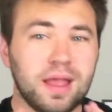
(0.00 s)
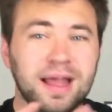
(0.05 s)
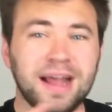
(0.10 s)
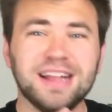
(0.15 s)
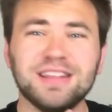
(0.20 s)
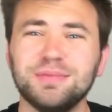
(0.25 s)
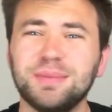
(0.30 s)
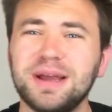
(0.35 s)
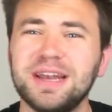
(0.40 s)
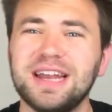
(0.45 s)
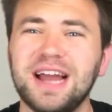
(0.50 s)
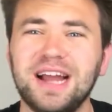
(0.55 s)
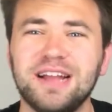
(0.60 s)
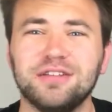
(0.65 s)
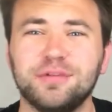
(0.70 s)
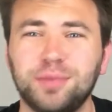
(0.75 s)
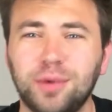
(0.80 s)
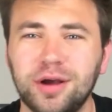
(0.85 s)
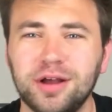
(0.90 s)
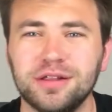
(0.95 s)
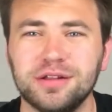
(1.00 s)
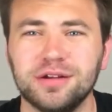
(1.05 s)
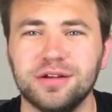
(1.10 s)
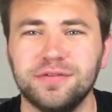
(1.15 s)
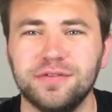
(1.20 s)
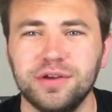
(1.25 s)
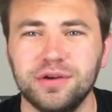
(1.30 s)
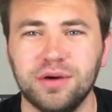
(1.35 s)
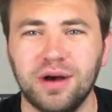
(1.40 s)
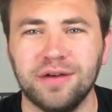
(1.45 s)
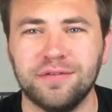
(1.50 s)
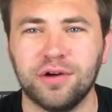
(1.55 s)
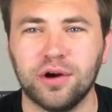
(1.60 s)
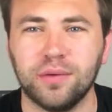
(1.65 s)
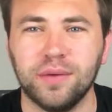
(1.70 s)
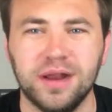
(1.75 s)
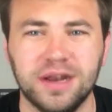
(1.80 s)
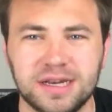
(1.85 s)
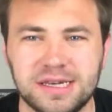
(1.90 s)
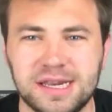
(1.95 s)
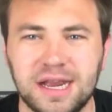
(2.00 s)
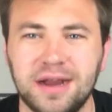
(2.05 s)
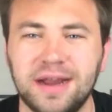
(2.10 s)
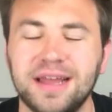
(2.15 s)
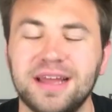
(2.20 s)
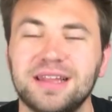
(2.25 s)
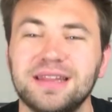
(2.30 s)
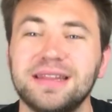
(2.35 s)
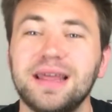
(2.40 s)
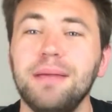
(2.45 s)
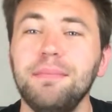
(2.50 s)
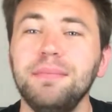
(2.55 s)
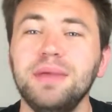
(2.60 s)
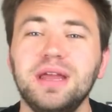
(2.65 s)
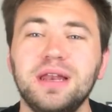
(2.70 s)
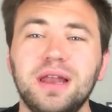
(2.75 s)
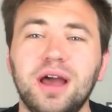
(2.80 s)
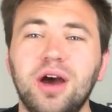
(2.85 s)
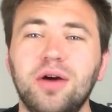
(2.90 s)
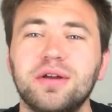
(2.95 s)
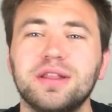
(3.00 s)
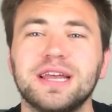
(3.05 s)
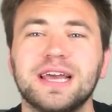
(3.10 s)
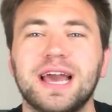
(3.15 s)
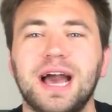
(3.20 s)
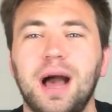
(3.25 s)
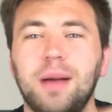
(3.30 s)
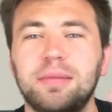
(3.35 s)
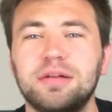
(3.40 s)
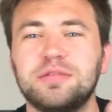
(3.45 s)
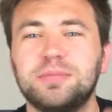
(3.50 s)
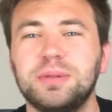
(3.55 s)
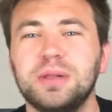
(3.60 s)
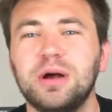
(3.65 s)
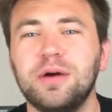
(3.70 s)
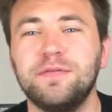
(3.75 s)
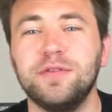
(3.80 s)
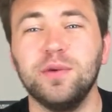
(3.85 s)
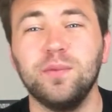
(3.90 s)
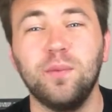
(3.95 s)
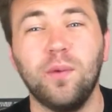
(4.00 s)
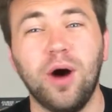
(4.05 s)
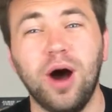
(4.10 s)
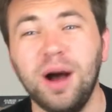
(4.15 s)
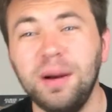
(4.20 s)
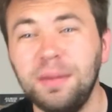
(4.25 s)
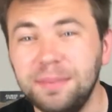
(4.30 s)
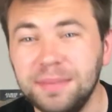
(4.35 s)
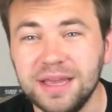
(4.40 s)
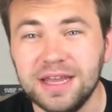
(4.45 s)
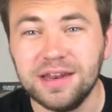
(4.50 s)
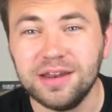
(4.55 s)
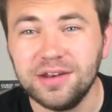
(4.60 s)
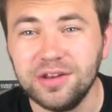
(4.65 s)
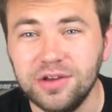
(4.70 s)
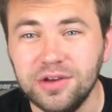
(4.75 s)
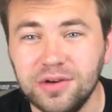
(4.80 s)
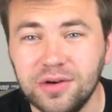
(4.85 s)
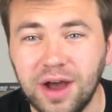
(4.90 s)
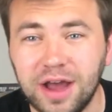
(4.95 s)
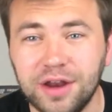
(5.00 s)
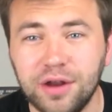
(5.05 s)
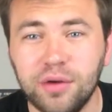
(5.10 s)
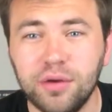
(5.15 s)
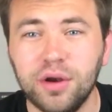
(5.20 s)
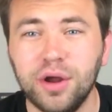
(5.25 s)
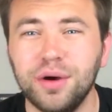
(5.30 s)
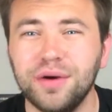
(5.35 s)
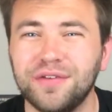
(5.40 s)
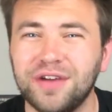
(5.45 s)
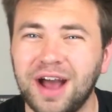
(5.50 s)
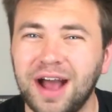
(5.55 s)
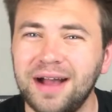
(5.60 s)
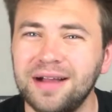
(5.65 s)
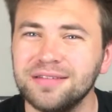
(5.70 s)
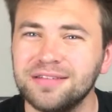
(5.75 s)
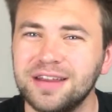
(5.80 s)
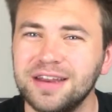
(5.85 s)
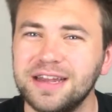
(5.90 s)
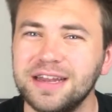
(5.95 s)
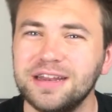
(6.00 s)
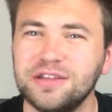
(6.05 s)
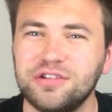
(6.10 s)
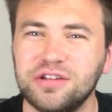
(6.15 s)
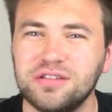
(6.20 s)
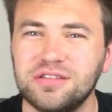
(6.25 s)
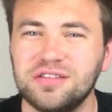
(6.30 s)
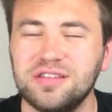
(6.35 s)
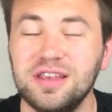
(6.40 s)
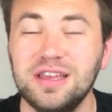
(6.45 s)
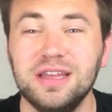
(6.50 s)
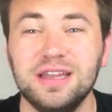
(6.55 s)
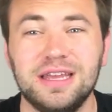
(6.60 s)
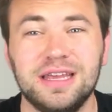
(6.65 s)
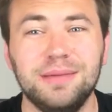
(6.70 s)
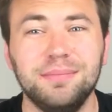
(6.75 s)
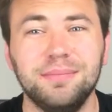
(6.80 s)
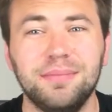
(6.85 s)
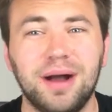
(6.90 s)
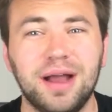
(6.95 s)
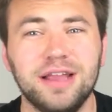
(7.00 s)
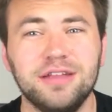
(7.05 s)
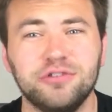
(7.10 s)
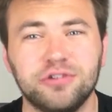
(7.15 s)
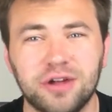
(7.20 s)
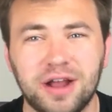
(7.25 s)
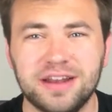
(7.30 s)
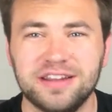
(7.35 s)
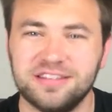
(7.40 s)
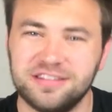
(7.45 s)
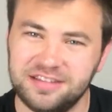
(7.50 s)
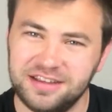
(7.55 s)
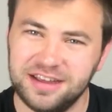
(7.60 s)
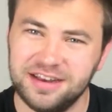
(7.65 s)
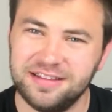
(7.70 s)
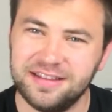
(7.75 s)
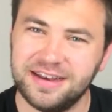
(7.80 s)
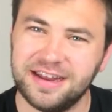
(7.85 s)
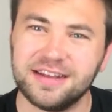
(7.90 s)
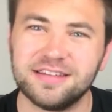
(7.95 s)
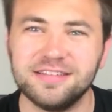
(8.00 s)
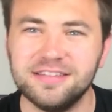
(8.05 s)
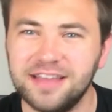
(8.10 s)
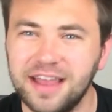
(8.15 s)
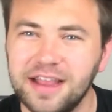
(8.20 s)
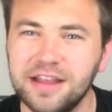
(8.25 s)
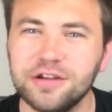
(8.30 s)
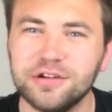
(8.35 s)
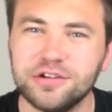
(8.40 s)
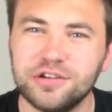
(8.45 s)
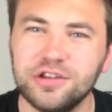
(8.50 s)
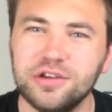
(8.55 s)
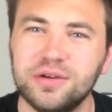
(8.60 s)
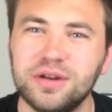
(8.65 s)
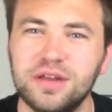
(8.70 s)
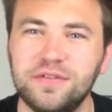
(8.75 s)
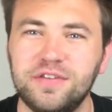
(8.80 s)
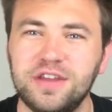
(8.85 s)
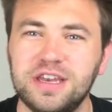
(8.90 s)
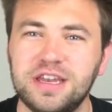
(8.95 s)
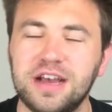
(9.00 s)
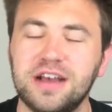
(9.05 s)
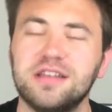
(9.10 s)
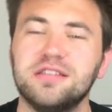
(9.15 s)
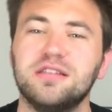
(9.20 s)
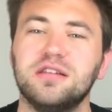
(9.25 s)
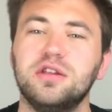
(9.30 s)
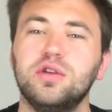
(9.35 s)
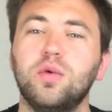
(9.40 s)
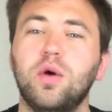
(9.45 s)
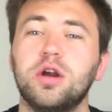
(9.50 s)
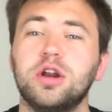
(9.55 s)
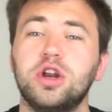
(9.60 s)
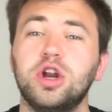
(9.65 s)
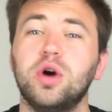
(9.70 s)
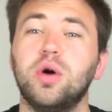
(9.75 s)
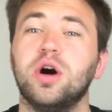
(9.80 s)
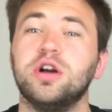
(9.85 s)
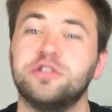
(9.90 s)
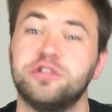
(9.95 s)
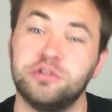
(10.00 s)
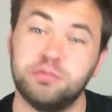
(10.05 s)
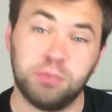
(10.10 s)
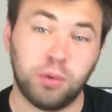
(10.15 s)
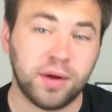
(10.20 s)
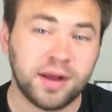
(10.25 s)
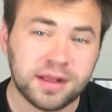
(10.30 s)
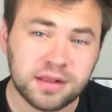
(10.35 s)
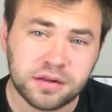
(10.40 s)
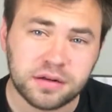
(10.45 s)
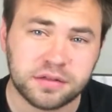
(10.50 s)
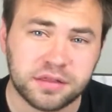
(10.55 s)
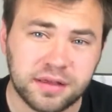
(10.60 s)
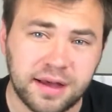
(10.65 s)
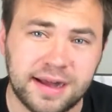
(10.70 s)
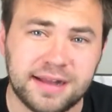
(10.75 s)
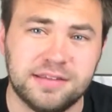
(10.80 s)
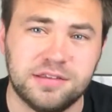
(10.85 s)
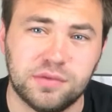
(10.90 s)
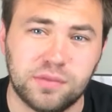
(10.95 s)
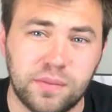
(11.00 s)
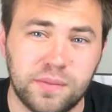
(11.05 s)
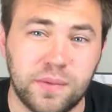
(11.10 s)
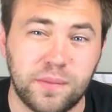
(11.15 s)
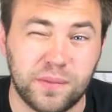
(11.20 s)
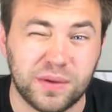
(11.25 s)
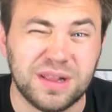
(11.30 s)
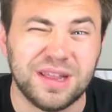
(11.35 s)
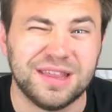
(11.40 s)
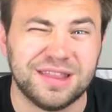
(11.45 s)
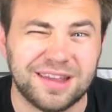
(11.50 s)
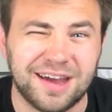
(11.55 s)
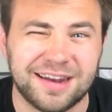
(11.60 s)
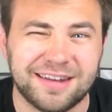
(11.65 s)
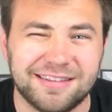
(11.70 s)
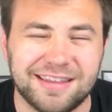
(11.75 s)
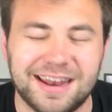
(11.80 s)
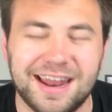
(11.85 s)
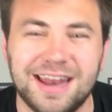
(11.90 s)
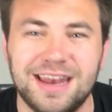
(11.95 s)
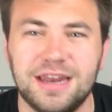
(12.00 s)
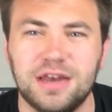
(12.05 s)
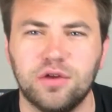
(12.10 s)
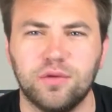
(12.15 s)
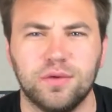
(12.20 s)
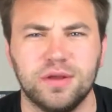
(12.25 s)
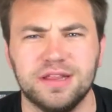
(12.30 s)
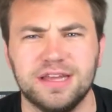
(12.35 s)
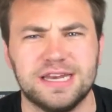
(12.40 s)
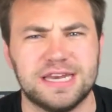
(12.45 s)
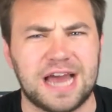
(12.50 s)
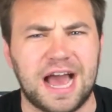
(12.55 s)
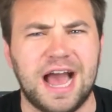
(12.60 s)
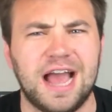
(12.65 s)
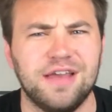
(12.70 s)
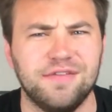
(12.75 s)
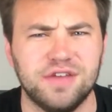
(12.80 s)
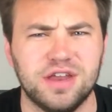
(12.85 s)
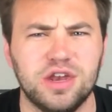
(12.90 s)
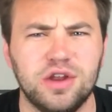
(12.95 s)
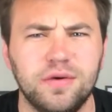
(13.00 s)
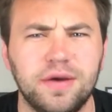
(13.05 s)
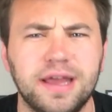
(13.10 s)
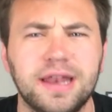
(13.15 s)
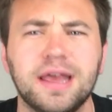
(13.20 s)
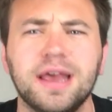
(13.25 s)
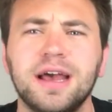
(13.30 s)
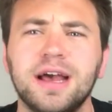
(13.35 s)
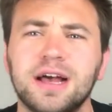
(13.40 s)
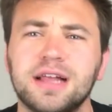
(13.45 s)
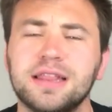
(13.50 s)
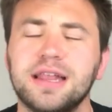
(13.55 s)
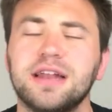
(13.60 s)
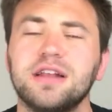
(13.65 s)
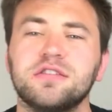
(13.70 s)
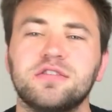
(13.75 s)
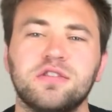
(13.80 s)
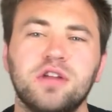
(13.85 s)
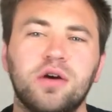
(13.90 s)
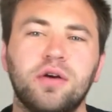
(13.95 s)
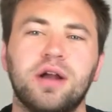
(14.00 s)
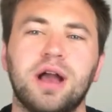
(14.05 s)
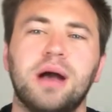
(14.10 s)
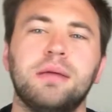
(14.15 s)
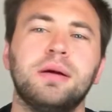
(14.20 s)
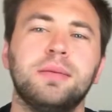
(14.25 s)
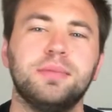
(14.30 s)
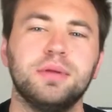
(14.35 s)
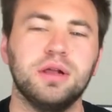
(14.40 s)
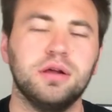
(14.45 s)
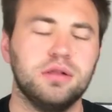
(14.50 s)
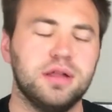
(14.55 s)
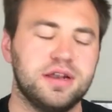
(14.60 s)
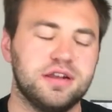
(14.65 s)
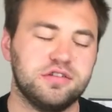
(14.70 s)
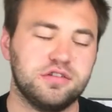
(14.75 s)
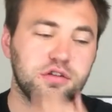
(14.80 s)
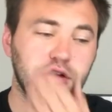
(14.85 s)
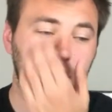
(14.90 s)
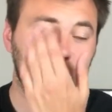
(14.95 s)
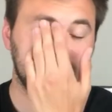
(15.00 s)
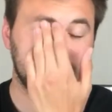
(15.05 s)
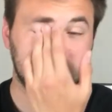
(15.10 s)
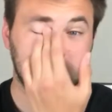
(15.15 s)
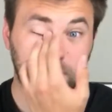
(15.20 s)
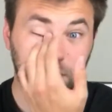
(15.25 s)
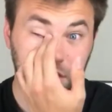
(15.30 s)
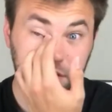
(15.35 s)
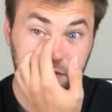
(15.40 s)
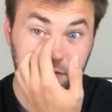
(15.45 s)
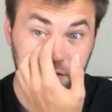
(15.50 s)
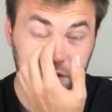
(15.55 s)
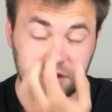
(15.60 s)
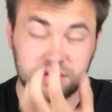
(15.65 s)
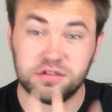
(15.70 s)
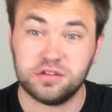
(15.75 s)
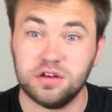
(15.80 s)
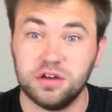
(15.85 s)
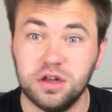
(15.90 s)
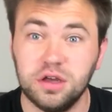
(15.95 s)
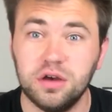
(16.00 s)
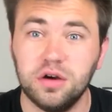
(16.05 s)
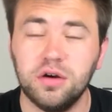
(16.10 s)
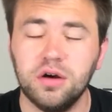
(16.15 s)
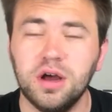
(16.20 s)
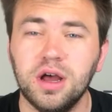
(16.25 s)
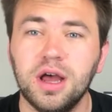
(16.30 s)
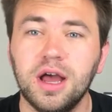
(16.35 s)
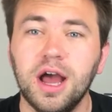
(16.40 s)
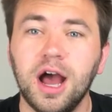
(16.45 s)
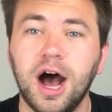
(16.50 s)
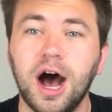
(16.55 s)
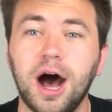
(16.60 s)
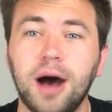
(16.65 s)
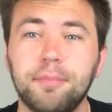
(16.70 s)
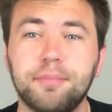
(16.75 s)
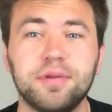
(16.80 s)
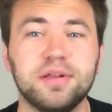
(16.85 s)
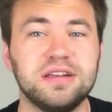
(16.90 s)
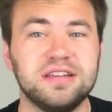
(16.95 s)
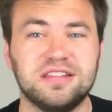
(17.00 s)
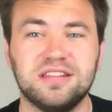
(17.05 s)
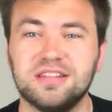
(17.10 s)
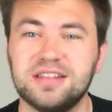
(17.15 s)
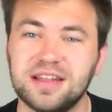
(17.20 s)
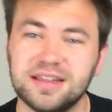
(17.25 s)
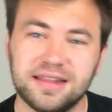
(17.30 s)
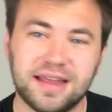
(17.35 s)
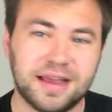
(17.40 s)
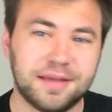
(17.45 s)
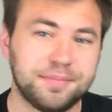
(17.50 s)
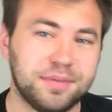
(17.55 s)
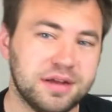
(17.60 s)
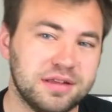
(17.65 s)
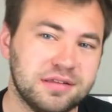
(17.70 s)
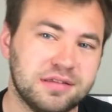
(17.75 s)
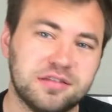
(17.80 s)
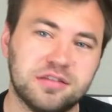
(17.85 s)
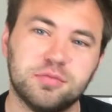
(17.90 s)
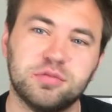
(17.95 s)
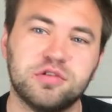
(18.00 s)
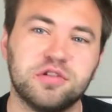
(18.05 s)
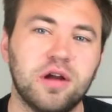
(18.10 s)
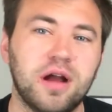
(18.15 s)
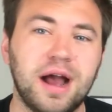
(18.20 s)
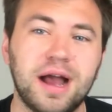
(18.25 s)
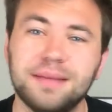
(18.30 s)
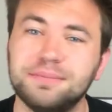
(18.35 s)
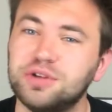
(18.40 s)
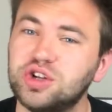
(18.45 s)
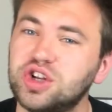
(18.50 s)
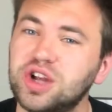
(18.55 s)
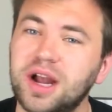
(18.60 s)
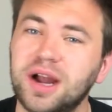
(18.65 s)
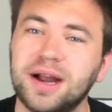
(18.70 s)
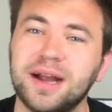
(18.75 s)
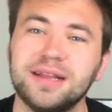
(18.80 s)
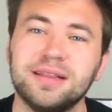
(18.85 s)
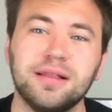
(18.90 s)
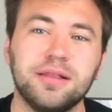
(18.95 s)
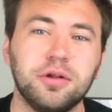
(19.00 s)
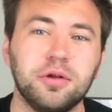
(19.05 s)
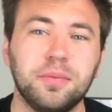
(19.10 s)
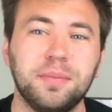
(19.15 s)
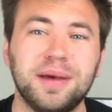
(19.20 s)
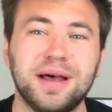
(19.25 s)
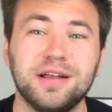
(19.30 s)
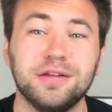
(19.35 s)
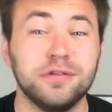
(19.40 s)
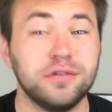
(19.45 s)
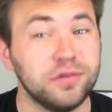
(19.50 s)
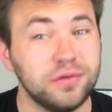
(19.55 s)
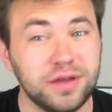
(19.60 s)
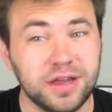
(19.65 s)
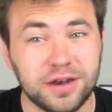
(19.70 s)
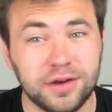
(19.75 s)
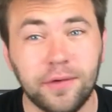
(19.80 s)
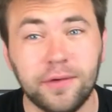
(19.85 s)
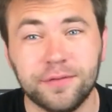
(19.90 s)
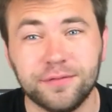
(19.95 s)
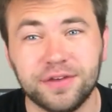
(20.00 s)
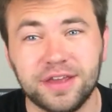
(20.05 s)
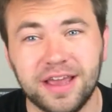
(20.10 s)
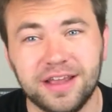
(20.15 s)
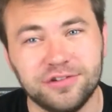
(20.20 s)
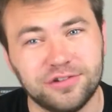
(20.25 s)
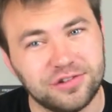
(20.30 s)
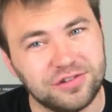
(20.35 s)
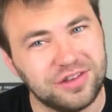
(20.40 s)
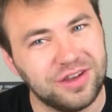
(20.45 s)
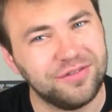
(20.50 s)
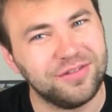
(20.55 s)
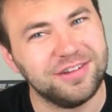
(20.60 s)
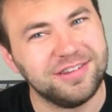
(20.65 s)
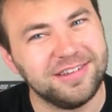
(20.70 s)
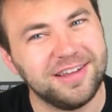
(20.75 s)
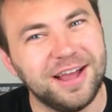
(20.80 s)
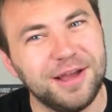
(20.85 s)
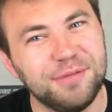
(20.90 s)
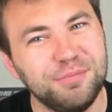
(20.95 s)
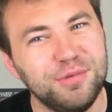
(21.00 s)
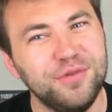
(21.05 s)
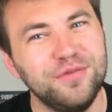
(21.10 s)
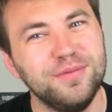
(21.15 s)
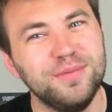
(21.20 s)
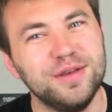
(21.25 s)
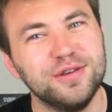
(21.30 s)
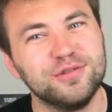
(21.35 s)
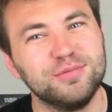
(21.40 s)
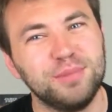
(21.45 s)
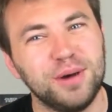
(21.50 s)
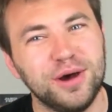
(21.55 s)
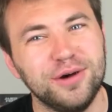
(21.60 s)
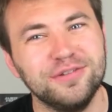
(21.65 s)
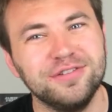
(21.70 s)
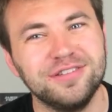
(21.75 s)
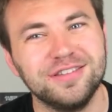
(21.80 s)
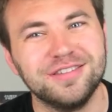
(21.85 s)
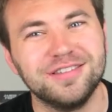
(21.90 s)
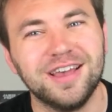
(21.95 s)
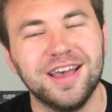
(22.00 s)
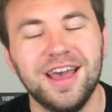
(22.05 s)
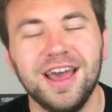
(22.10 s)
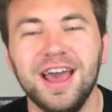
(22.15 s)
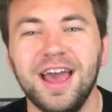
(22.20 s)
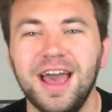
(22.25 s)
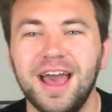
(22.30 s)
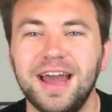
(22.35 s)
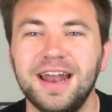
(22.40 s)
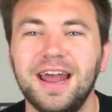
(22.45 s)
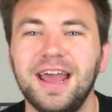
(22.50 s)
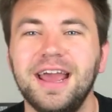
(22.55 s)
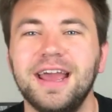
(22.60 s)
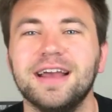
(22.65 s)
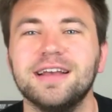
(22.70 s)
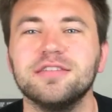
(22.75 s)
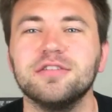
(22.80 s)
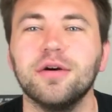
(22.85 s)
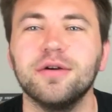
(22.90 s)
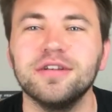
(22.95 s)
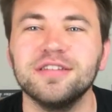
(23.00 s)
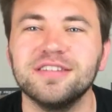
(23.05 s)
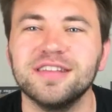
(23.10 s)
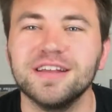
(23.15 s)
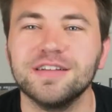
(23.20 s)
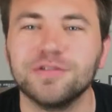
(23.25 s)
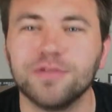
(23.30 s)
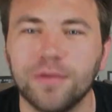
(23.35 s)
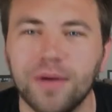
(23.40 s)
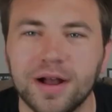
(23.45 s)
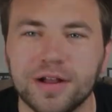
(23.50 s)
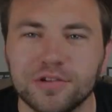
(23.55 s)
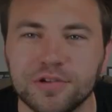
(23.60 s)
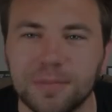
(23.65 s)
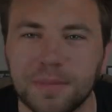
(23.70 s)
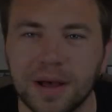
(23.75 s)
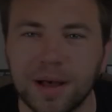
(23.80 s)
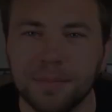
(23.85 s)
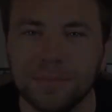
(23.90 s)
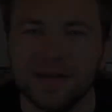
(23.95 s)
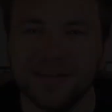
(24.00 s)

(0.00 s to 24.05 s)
that's my non-spoiler review of Hereditary. Let me know in the comments below if you want me to do. I don't know if Kyle's going to get a chance to see it. He might try to see it in the next day or two. And if he does and you want to know a spoiler thoughts on what we really thought of that ending to really dive into it, let us know. Comment below. Let us know if it's worth for us to do. Please hit that like button, subscribe, share, hit the little bell so you get notifications every time Movie Meals posts. And hey, as always, thanks for watching, Mom.